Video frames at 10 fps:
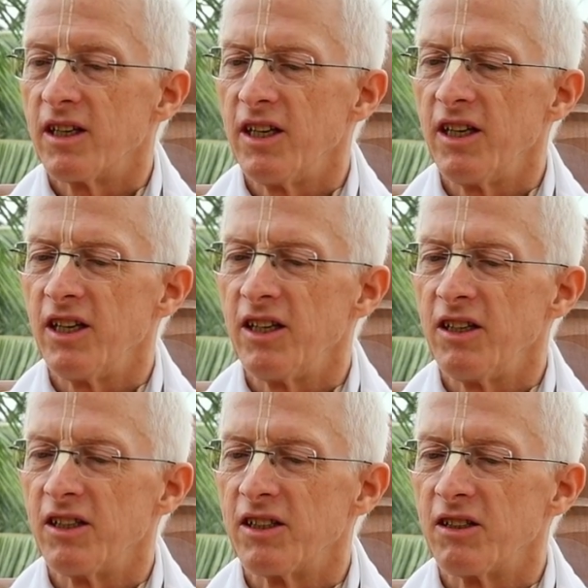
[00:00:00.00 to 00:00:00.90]

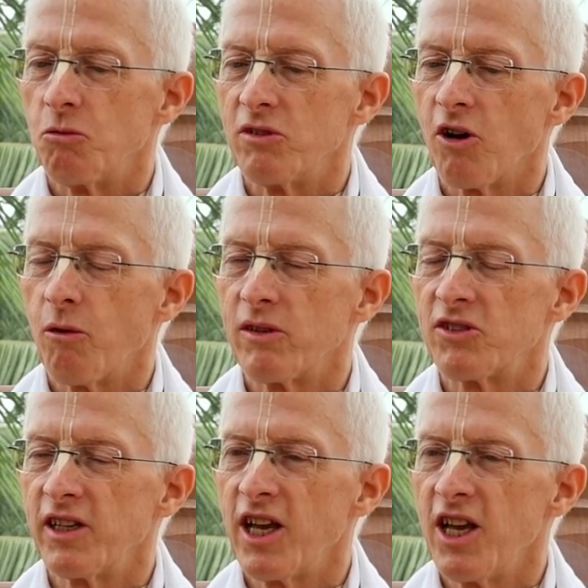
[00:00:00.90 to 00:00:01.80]
He was
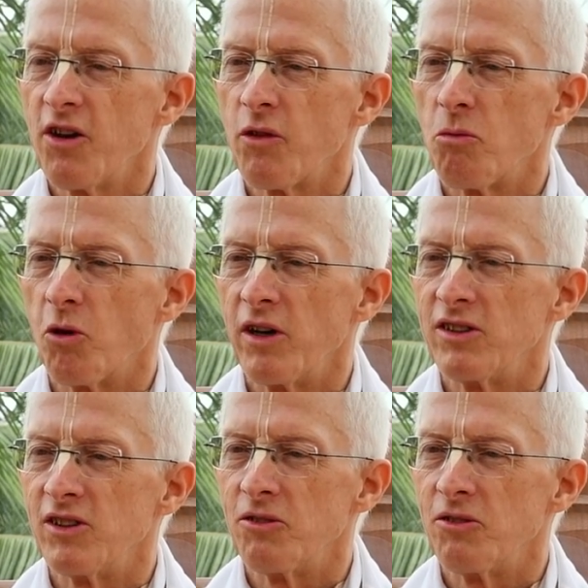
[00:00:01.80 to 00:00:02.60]
always thinking of the boys